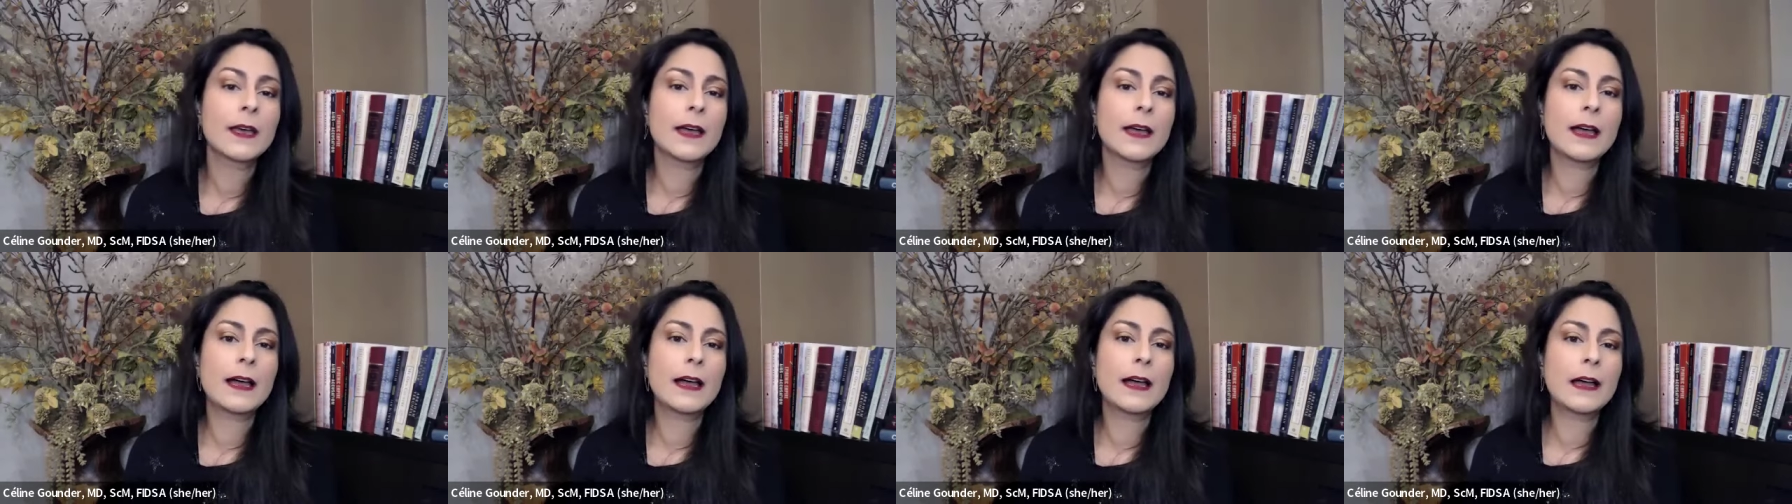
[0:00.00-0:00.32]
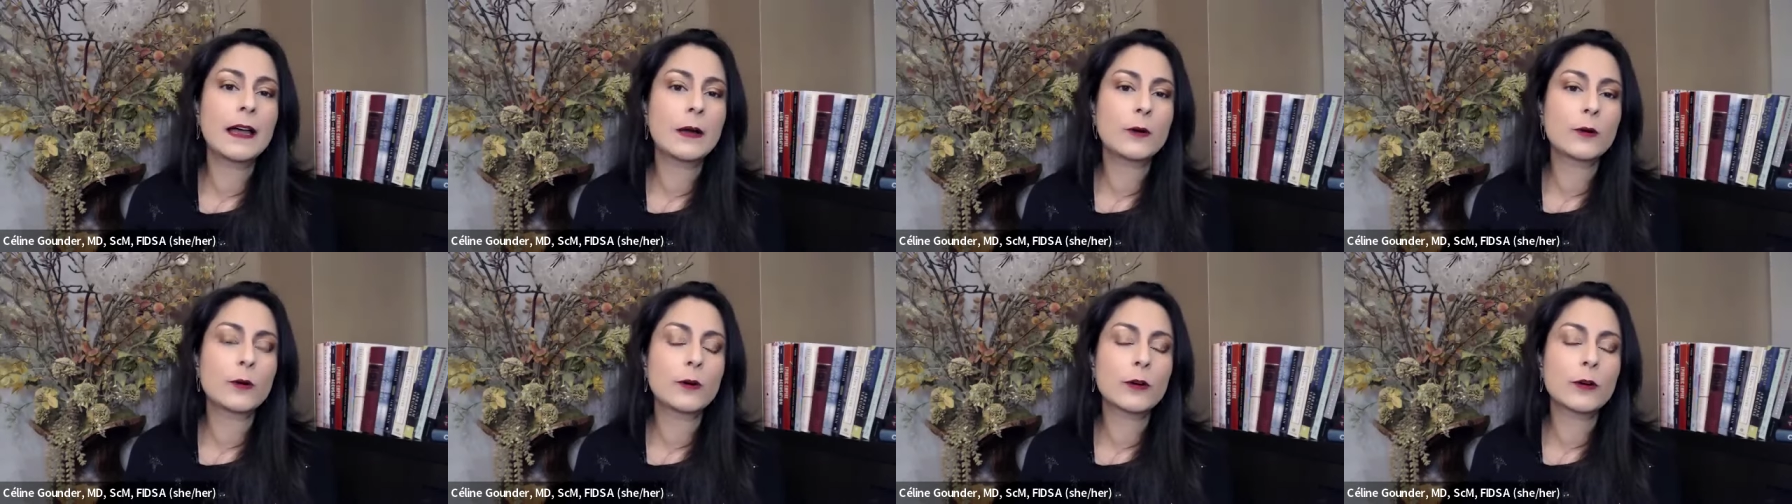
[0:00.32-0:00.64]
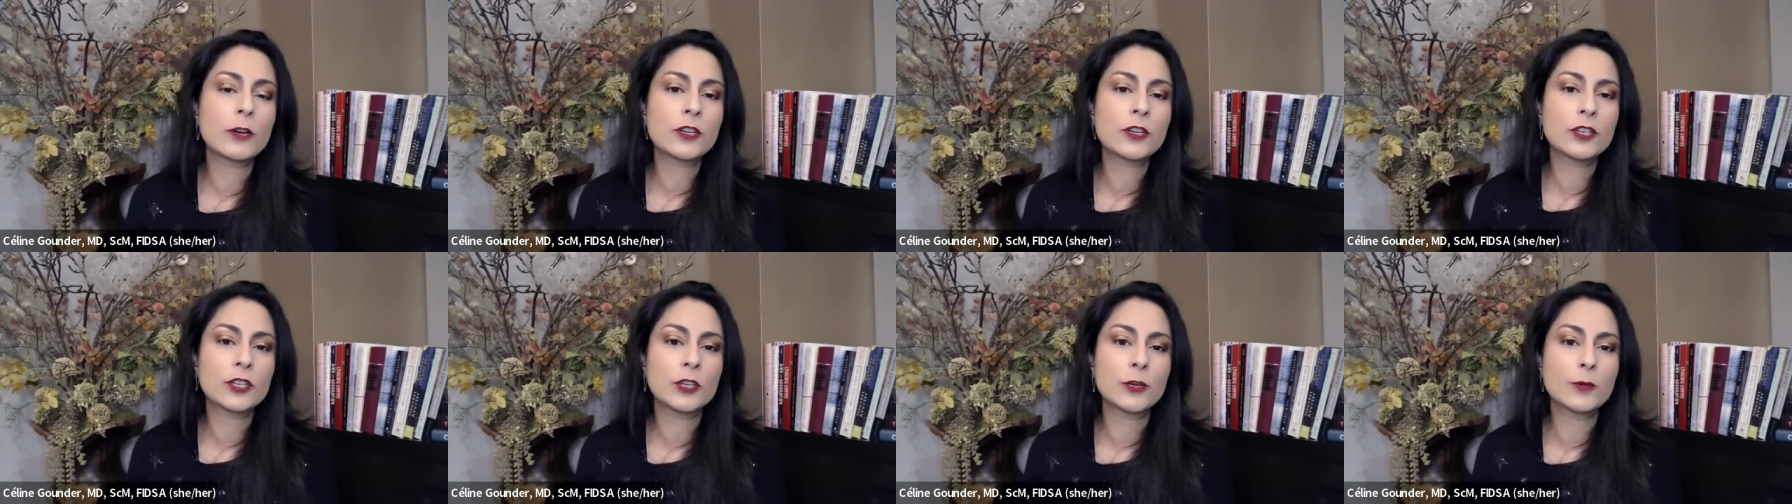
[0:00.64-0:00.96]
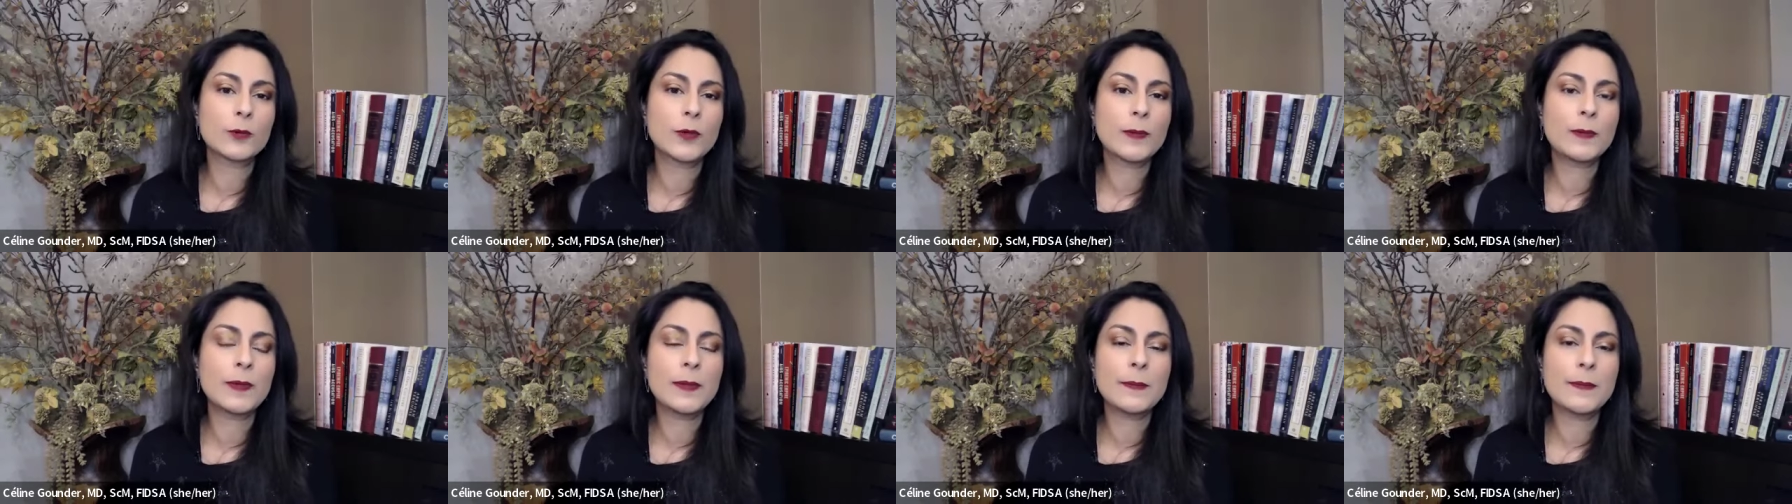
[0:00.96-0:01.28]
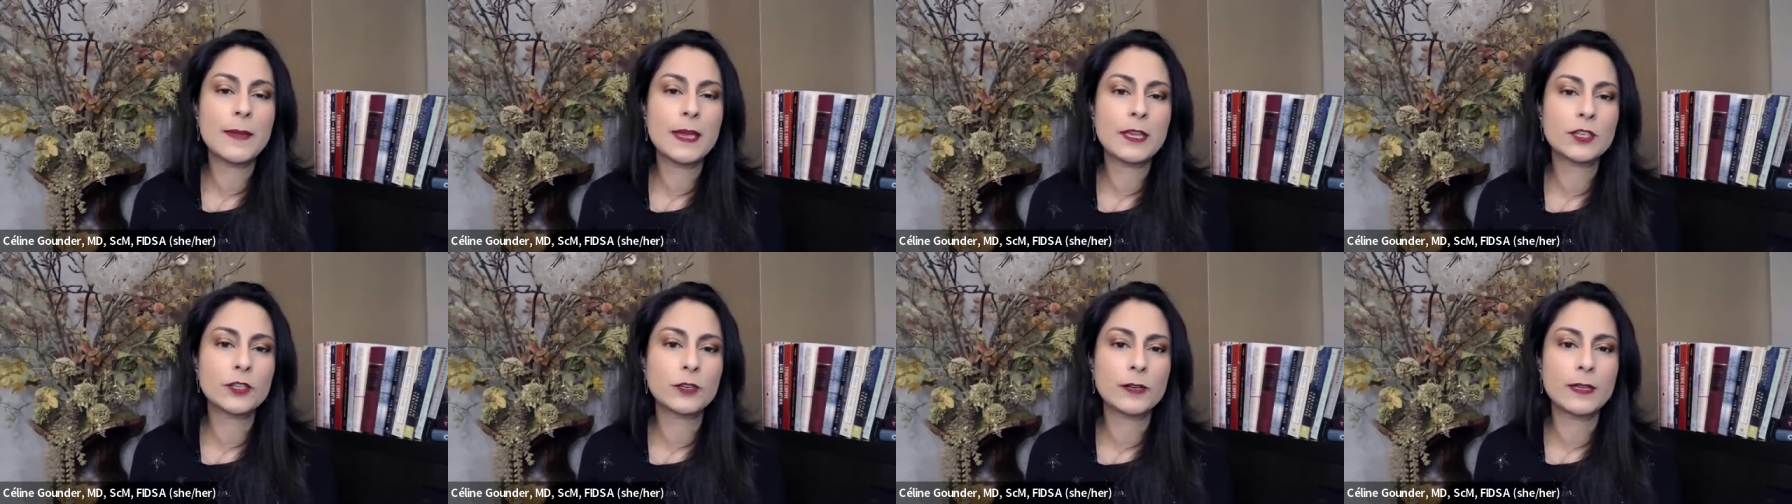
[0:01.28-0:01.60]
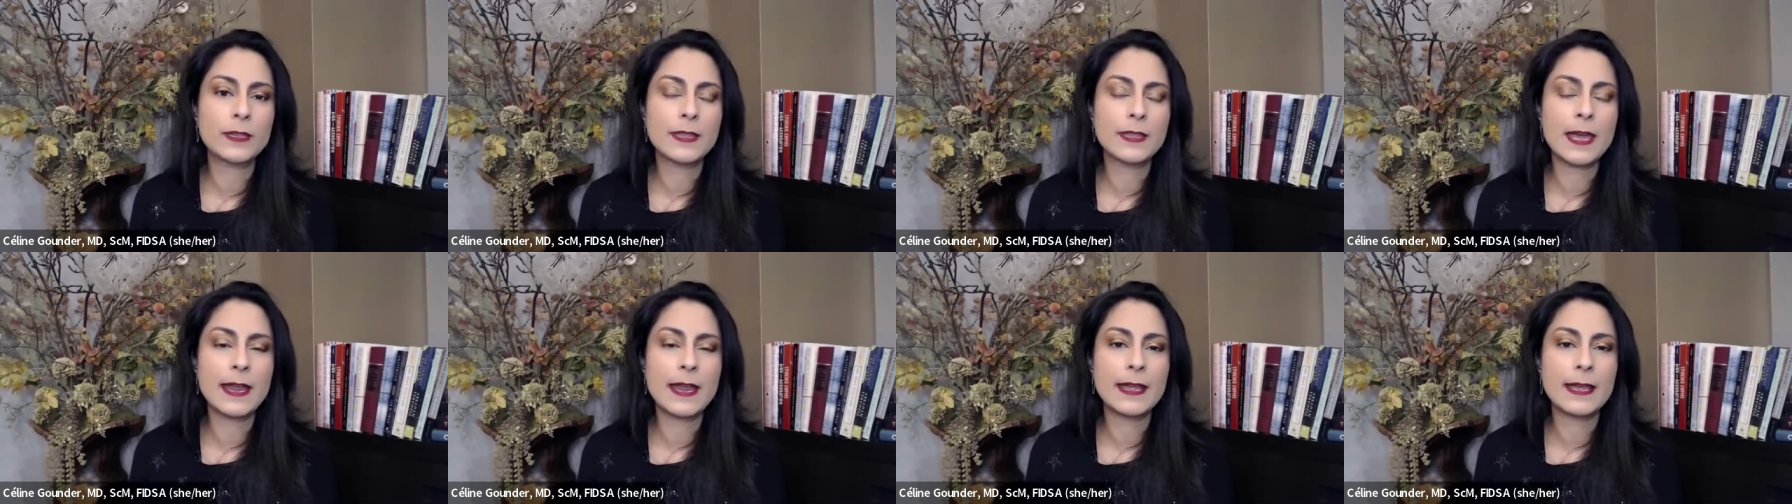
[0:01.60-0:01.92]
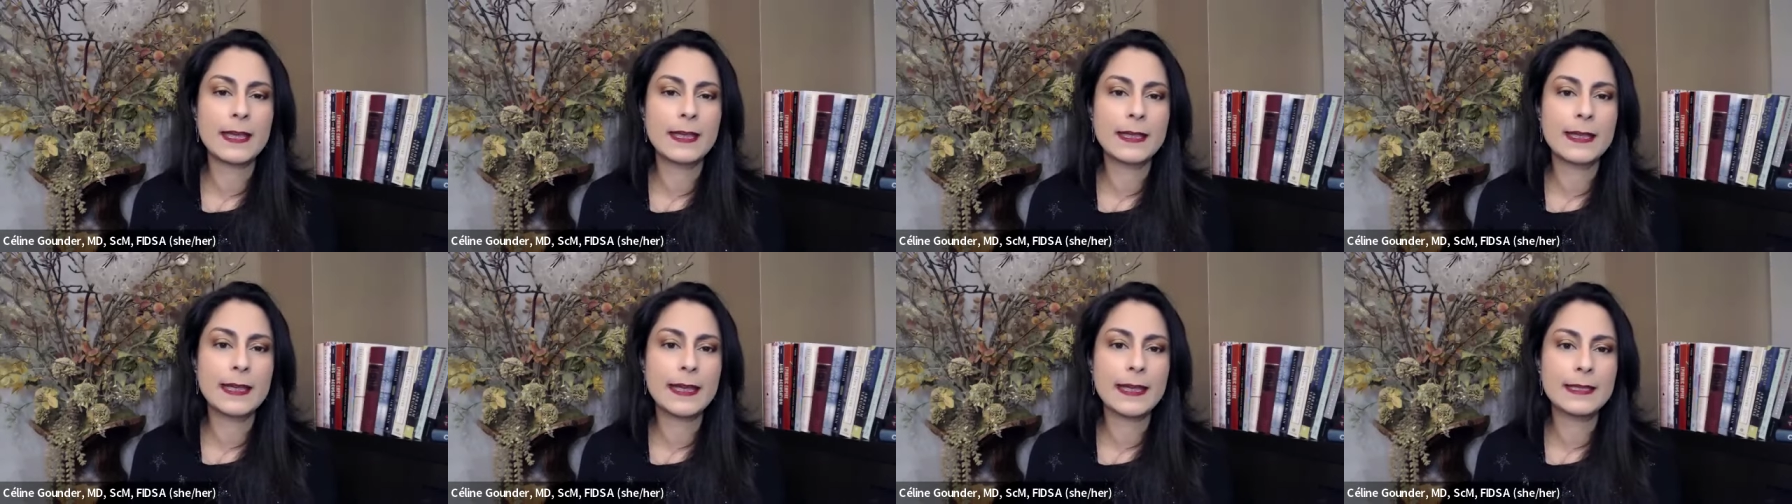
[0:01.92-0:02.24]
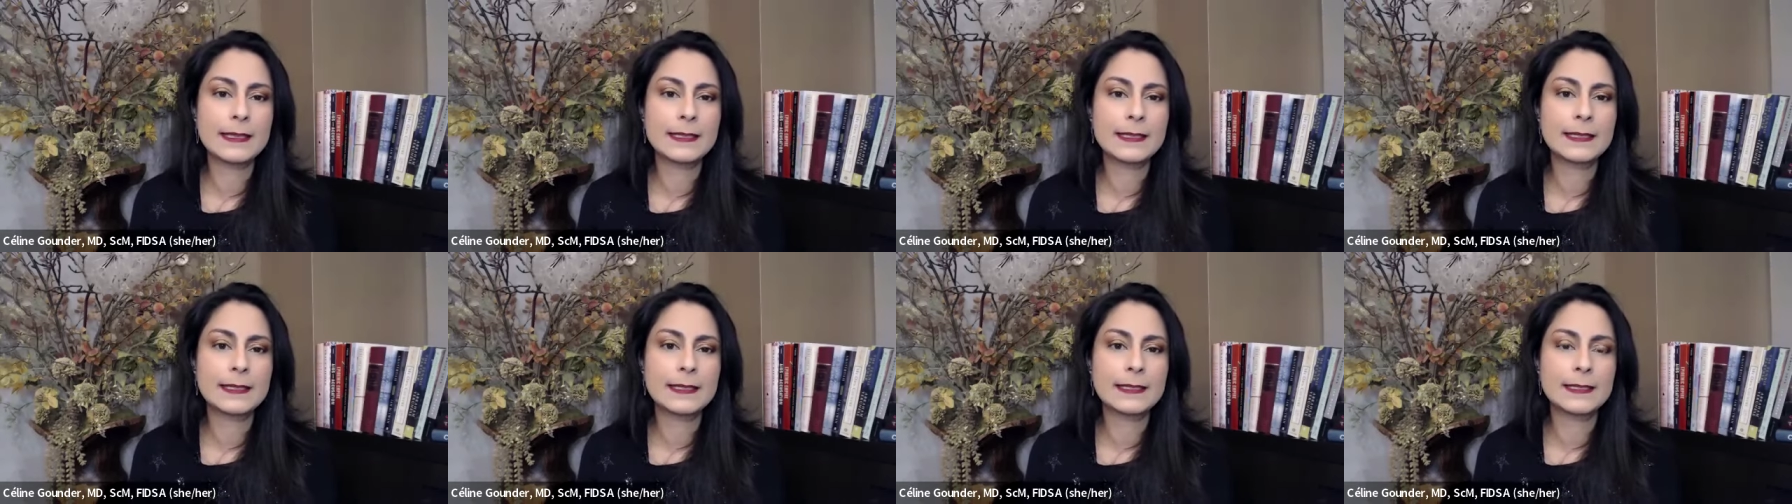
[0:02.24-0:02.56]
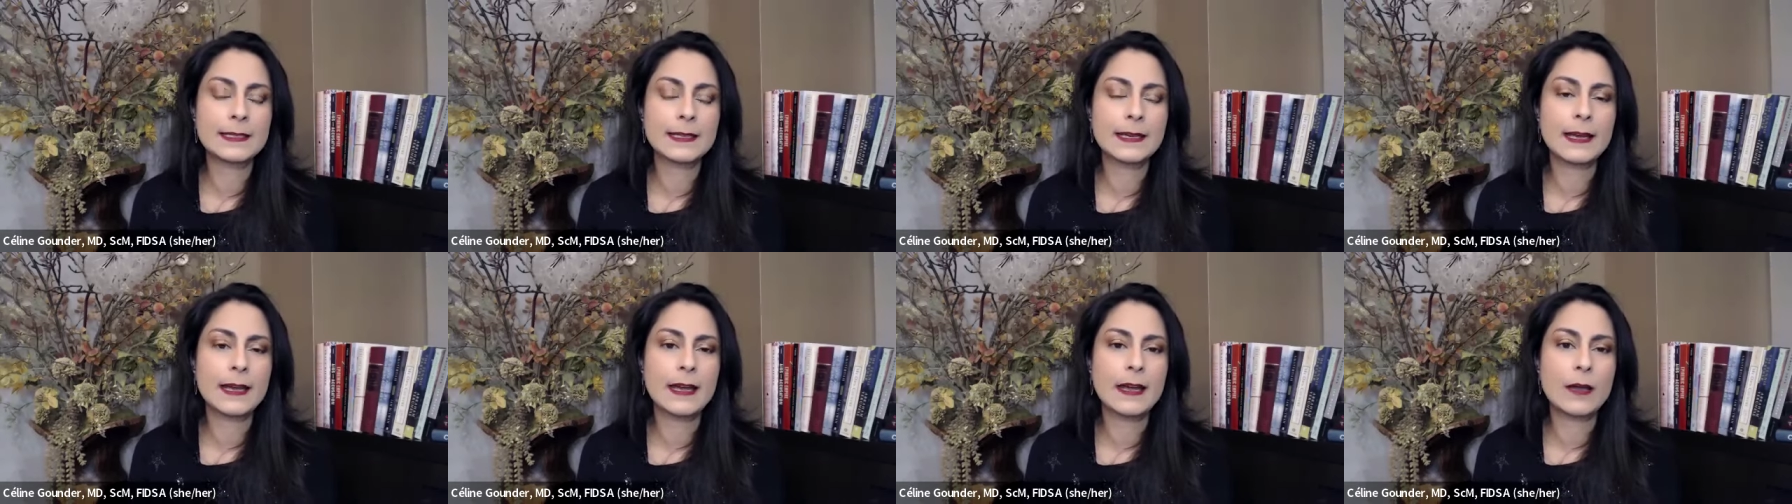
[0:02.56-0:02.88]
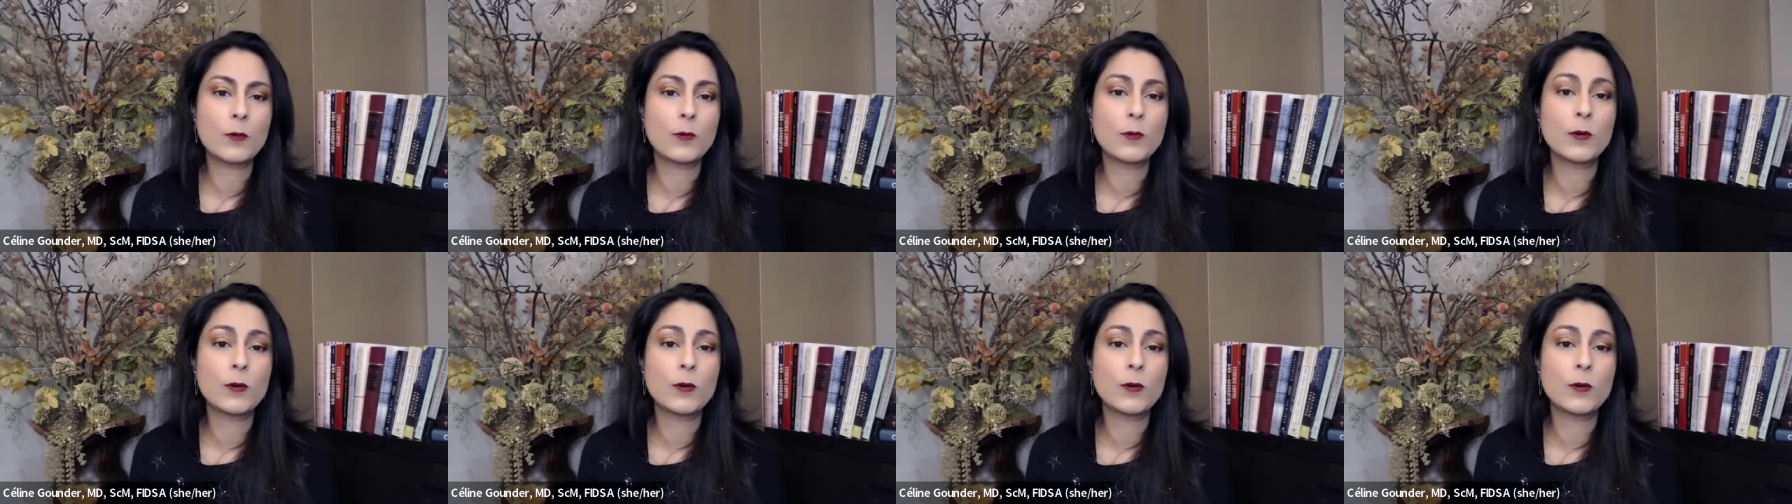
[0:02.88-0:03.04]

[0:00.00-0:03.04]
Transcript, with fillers: Uh, or should we be measuring that against uh,